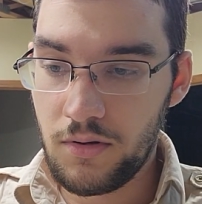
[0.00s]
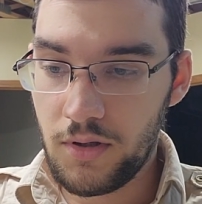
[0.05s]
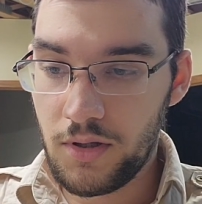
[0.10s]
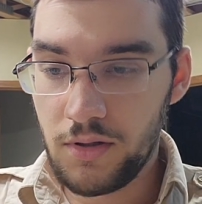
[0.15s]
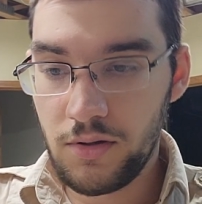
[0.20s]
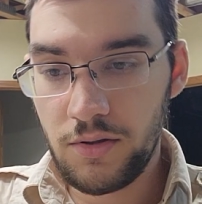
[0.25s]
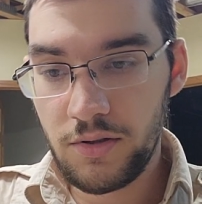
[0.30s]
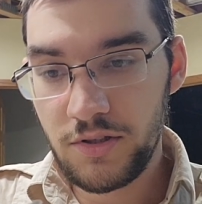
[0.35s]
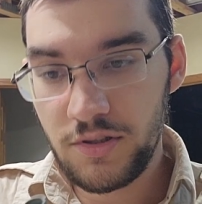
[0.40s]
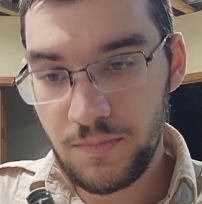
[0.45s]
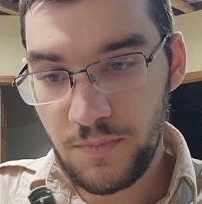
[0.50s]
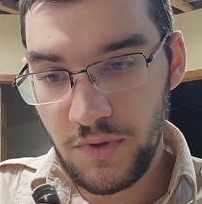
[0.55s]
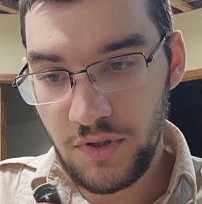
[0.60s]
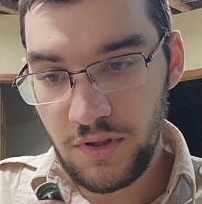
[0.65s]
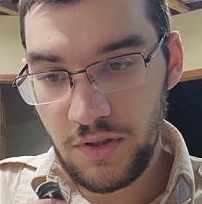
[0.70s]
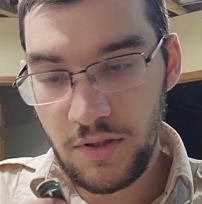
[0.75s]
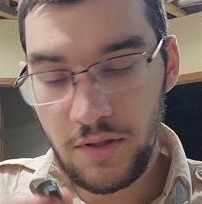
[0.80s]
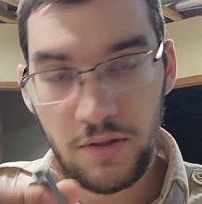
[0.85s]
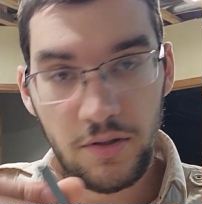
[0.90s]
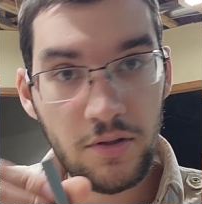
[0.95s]
It looks pretty
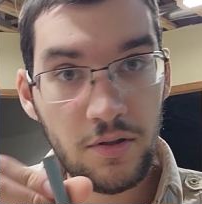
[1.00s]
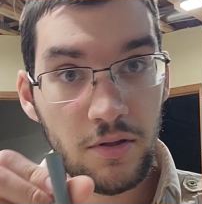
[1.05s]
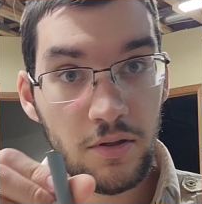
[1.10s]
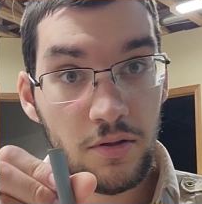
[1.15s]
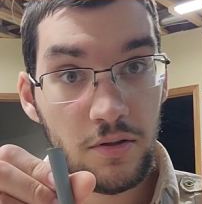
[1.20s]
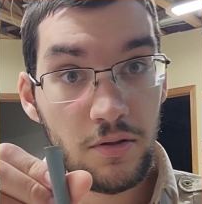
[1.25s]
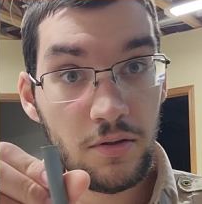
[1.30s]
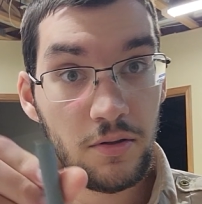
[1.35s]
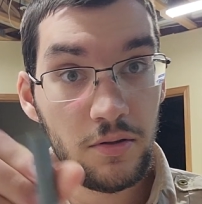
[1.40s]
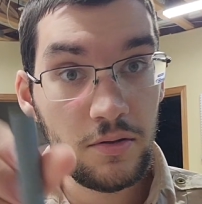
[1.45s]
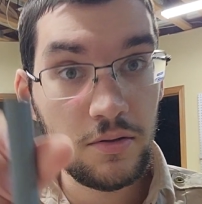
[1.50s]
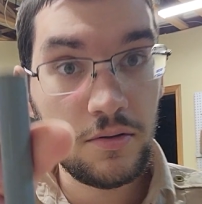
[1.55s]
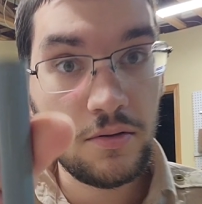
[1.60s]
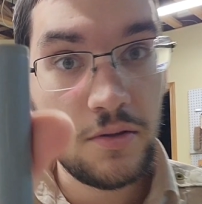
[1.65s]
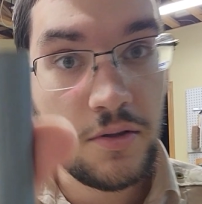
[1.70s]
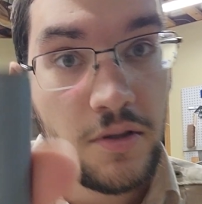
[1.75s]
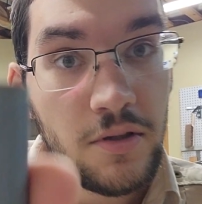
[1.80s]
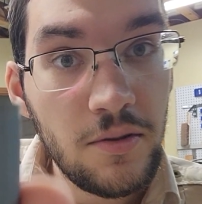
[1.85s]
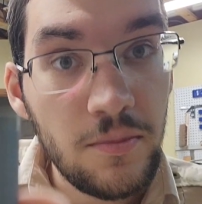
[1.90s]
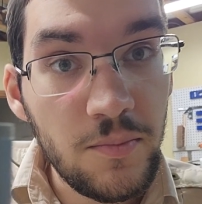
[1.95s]
good.
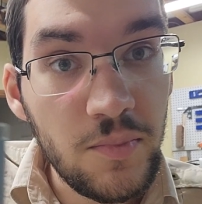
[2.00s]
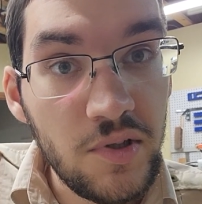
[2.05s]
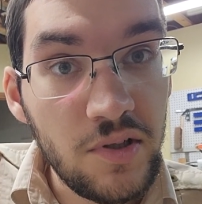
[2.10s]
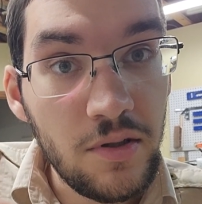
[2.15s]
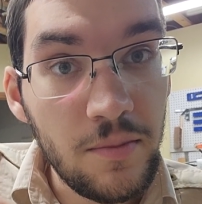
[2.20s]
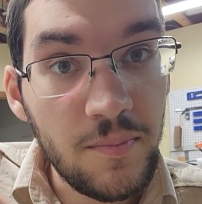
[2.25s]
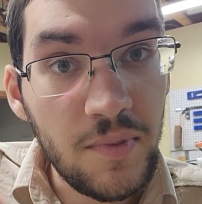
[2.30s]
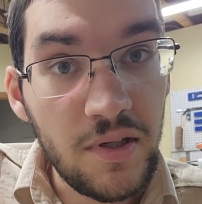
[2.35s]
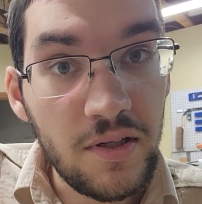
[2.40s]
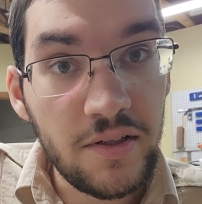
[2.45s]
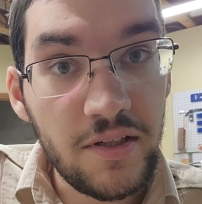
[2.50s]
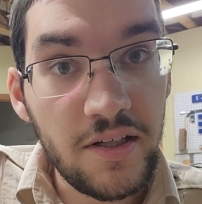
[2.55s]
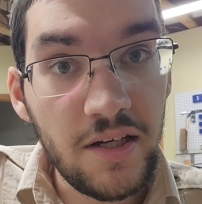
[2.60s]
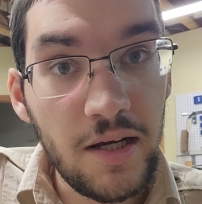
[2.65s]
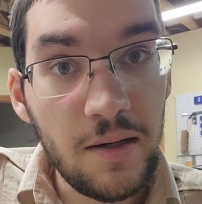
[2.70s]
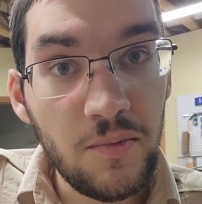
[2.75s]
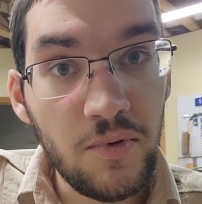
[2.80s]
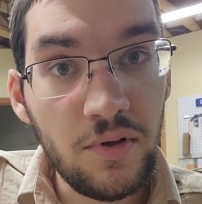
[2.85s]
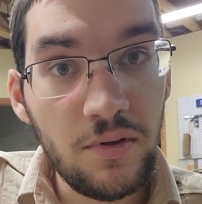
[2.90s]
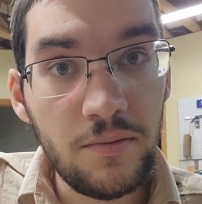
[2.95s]
Put it up on
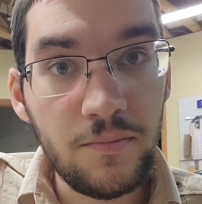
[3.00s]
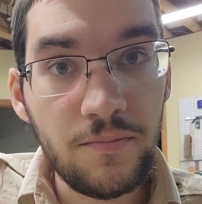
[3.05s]
camera.